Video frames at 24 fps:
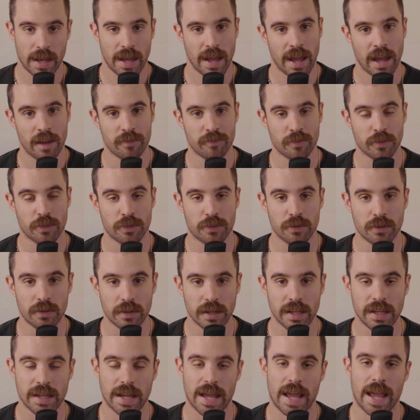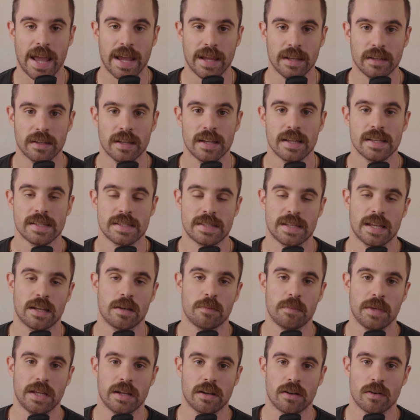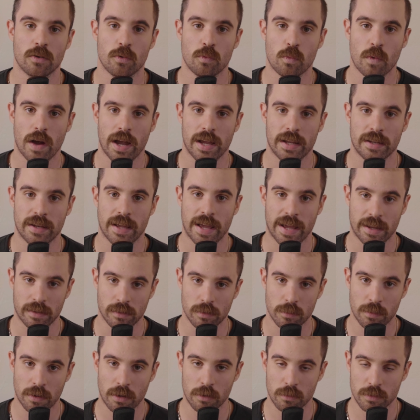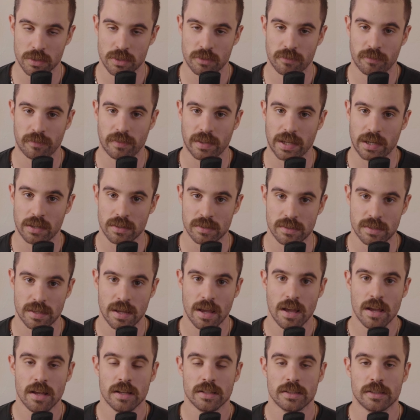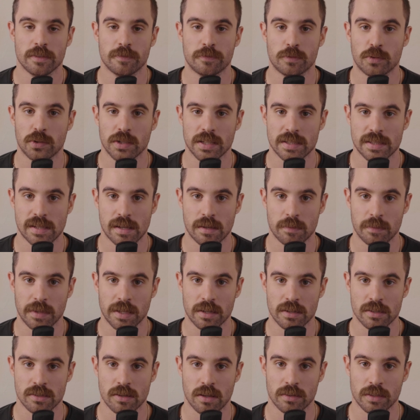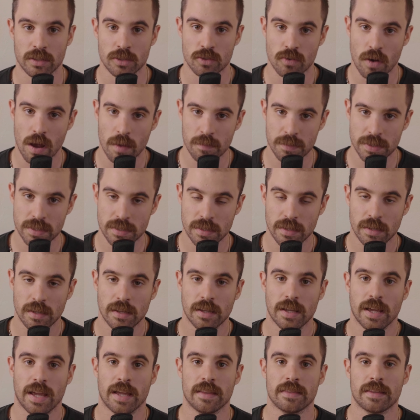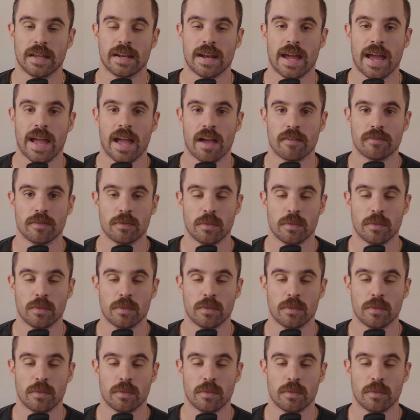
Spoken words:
I have a 38 centimeter wide handlebar which flares to 40 centimeters on the drops, and then I have a